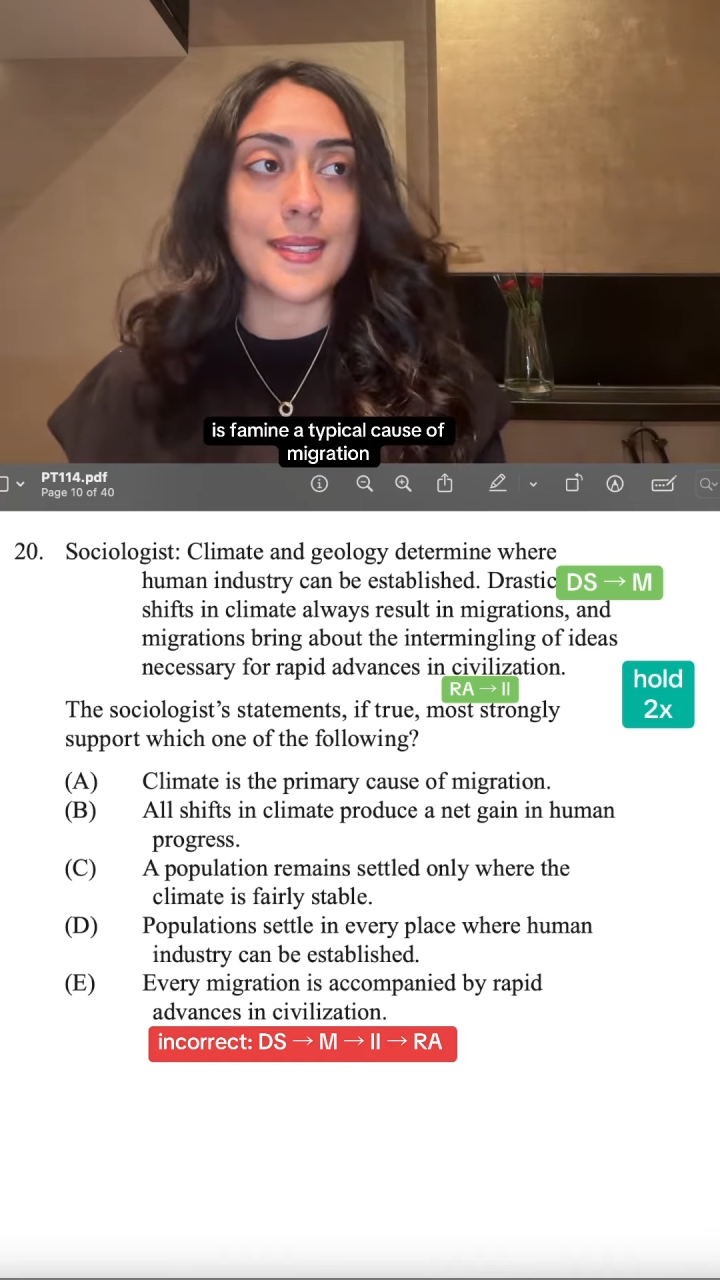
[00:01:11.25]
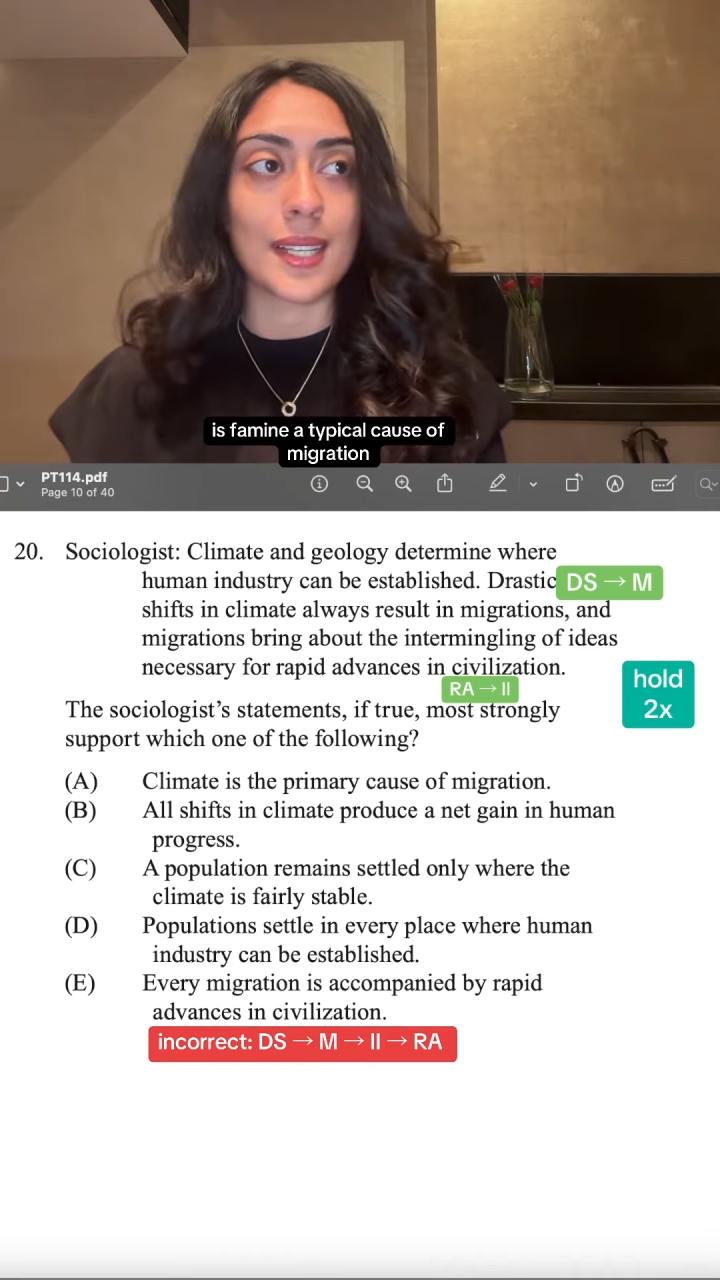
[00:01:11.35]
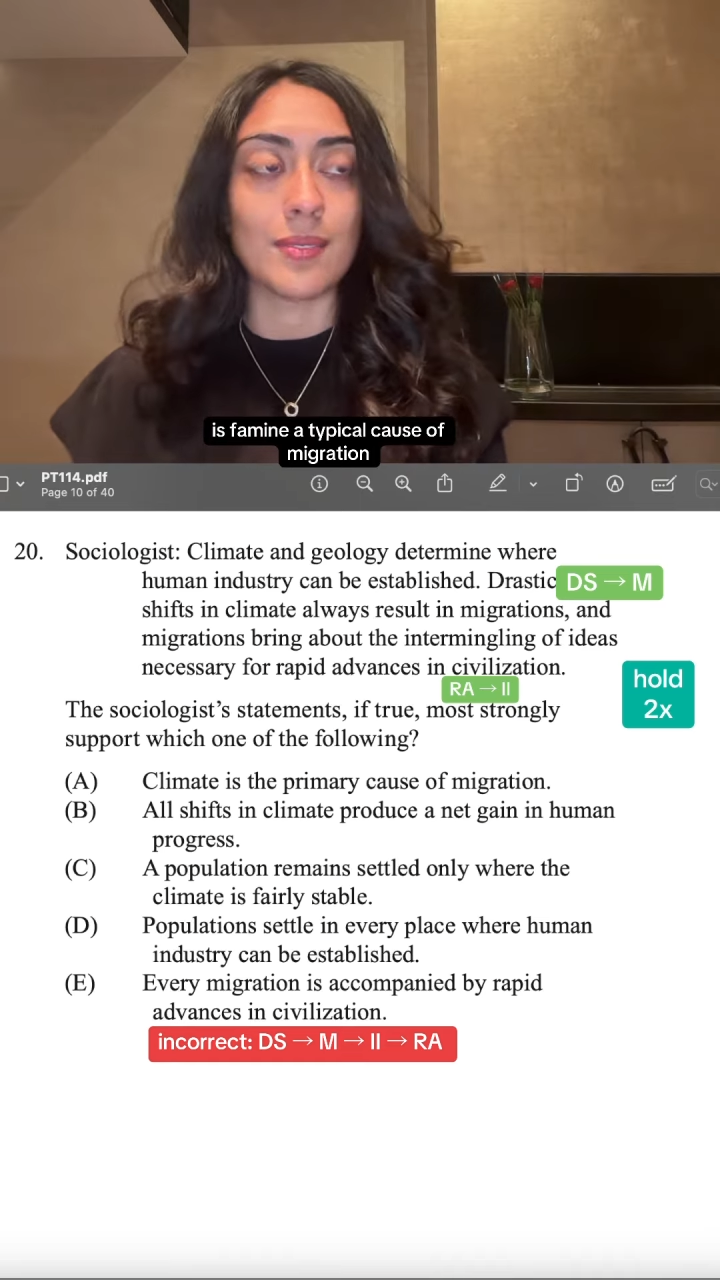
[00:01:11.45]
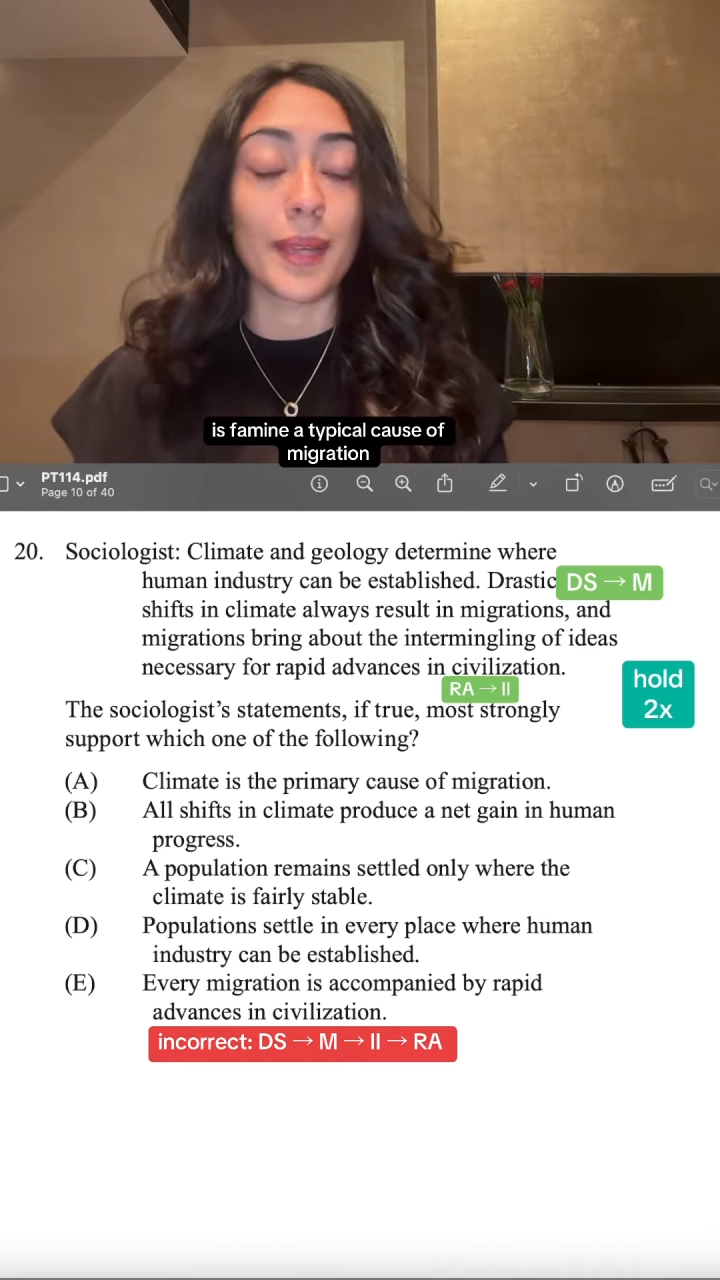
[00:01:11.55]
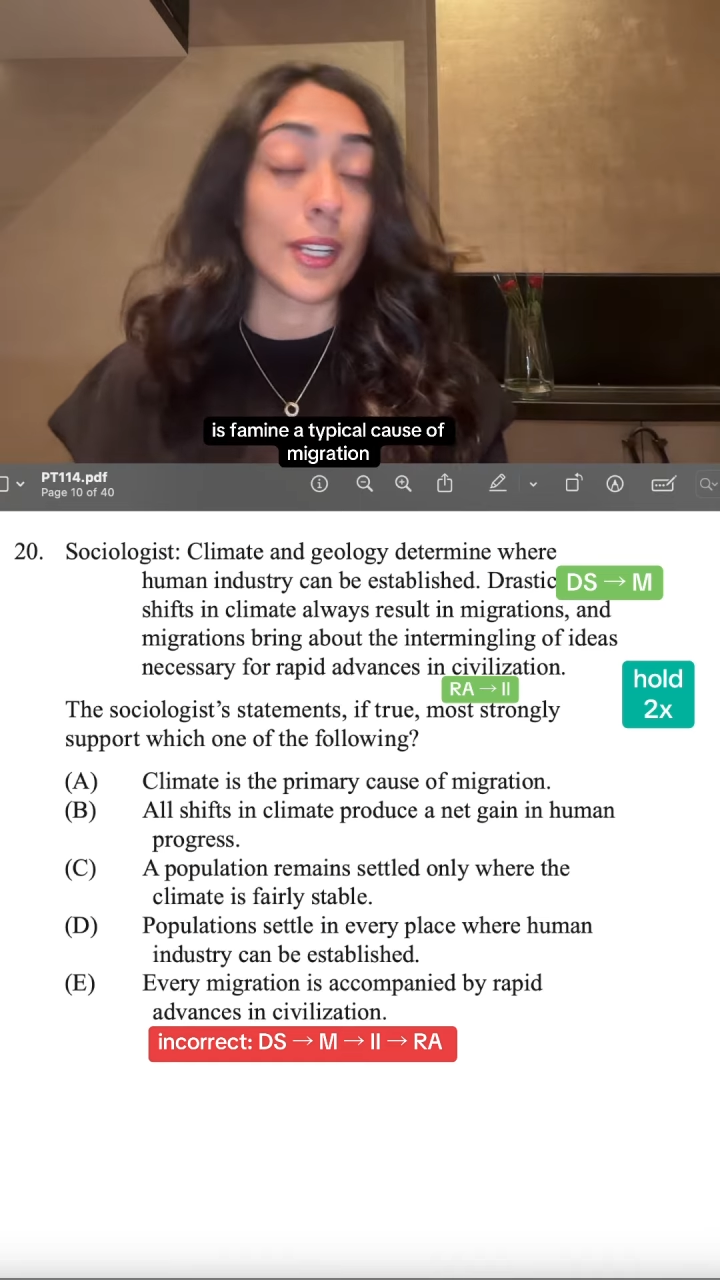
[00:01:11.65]

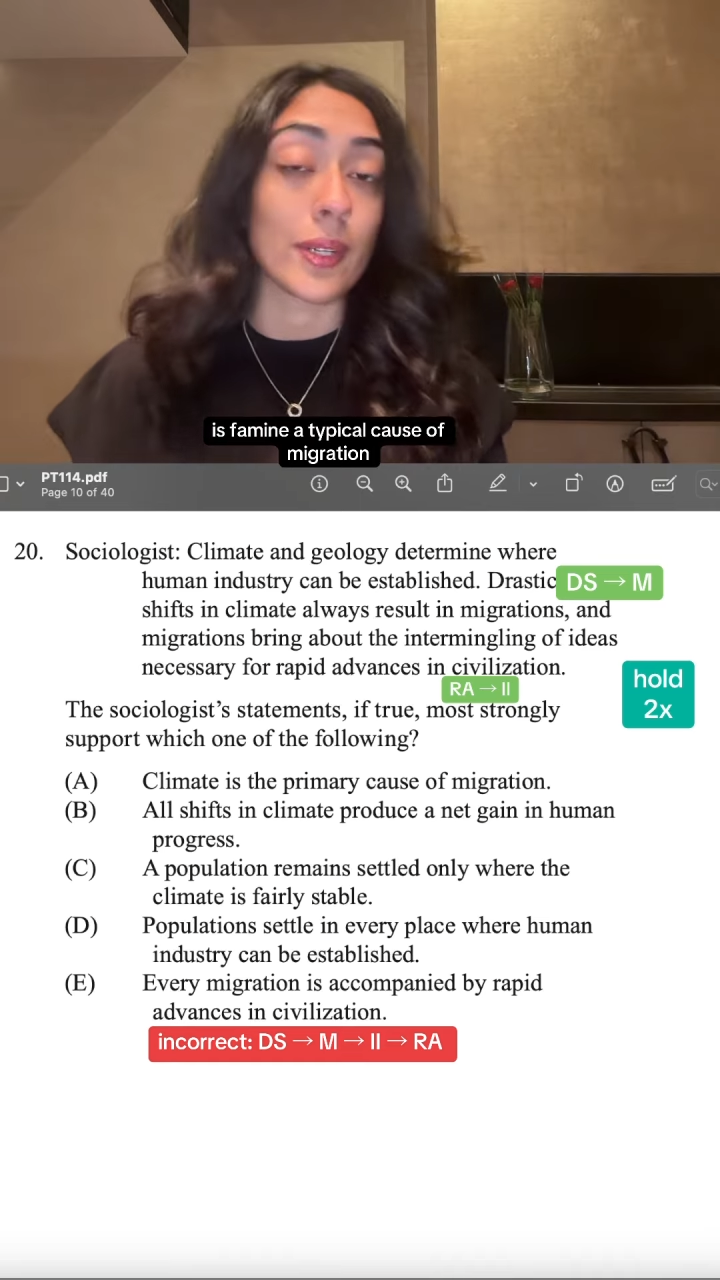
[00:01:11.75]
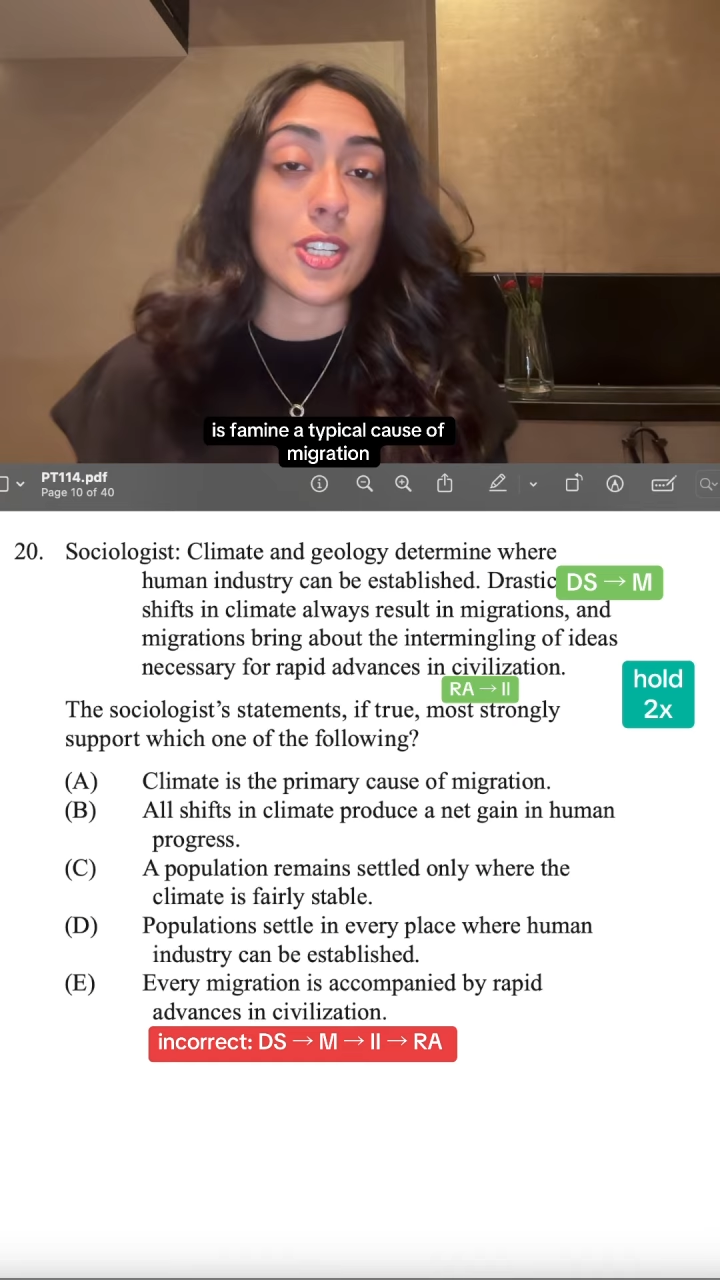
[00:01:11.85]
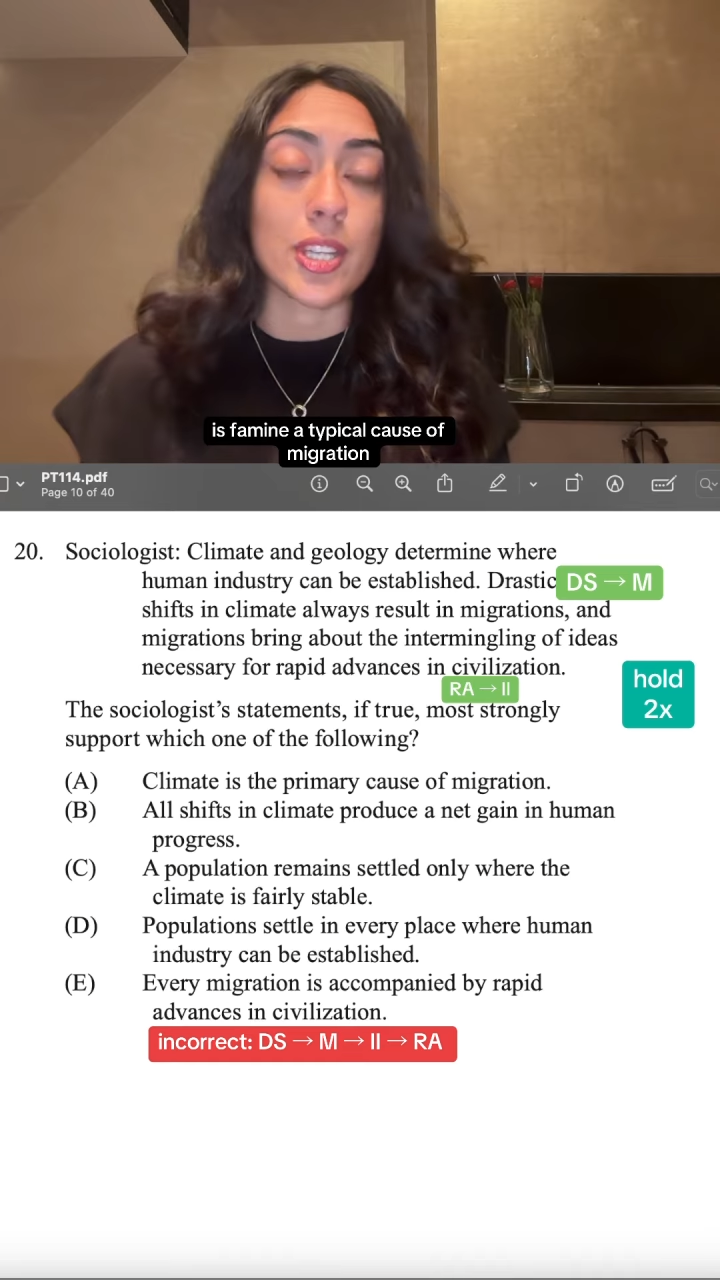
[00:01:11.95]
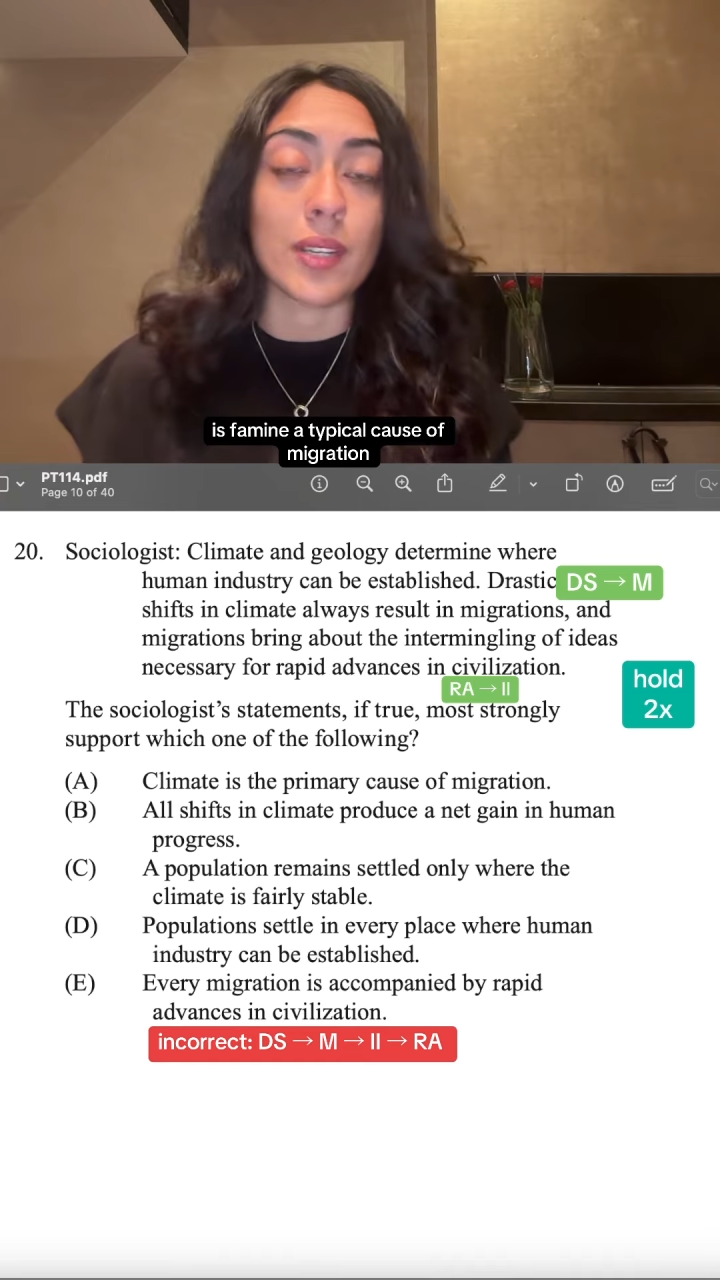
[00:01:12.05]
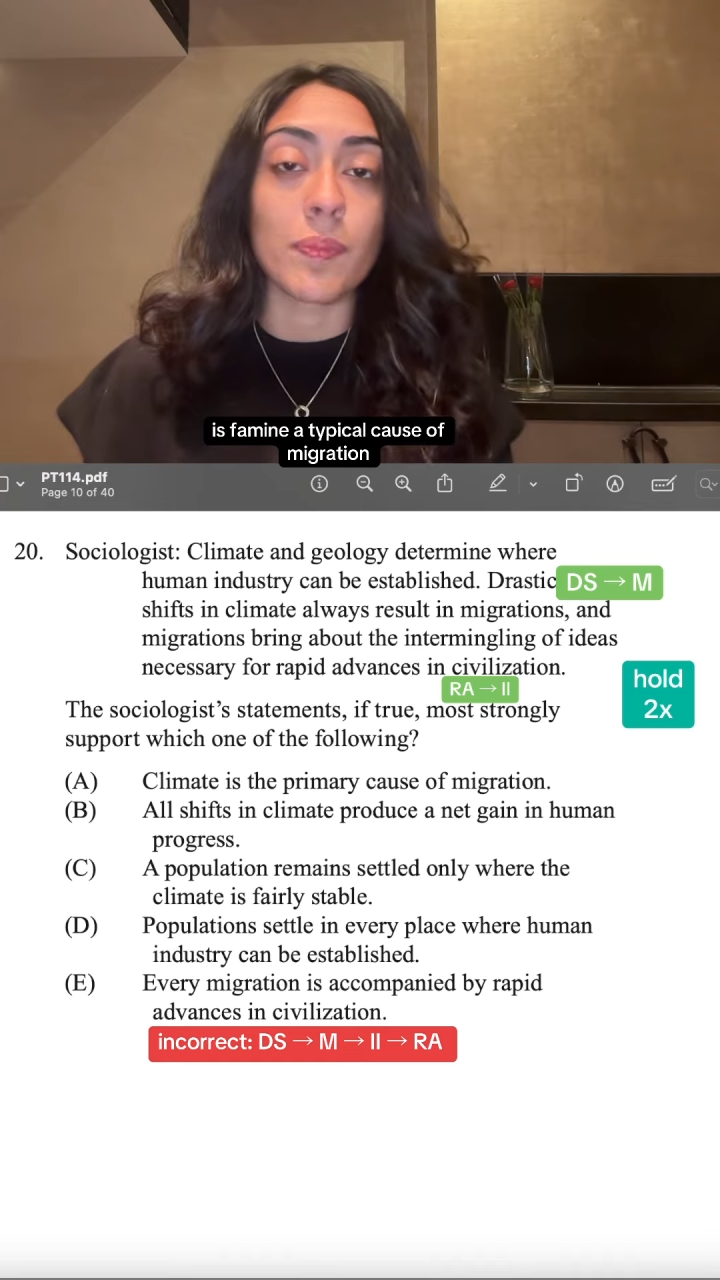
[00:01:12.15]
of
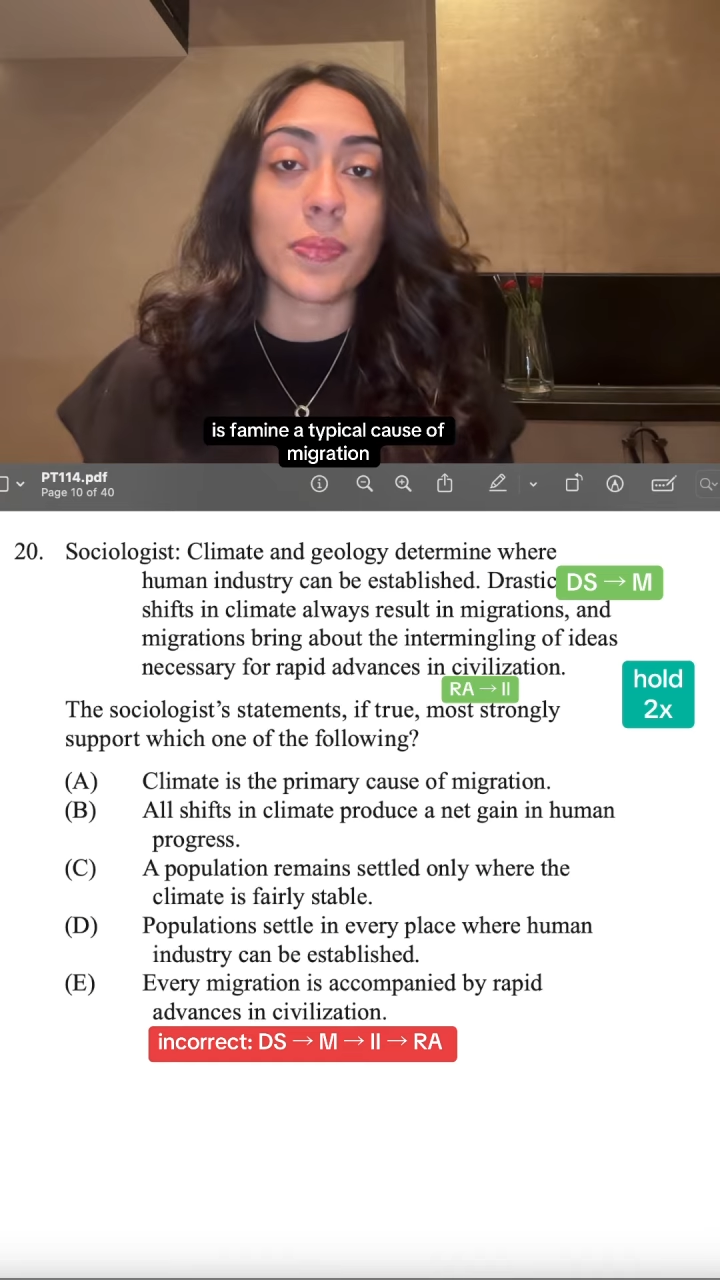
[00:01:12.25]
migration?